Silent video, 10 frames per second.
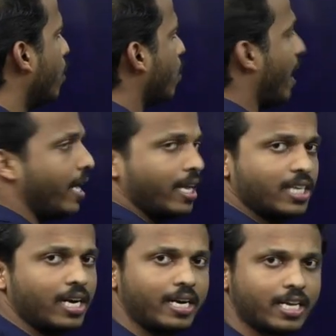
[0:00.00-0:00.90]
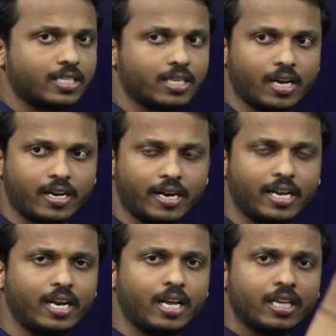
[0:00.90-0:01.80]
So hydrogen, let us
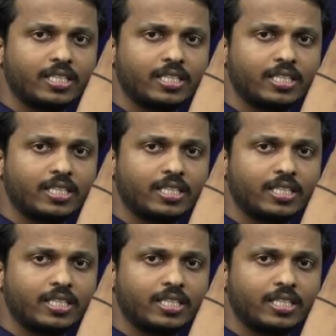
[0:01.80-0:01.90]
cut it.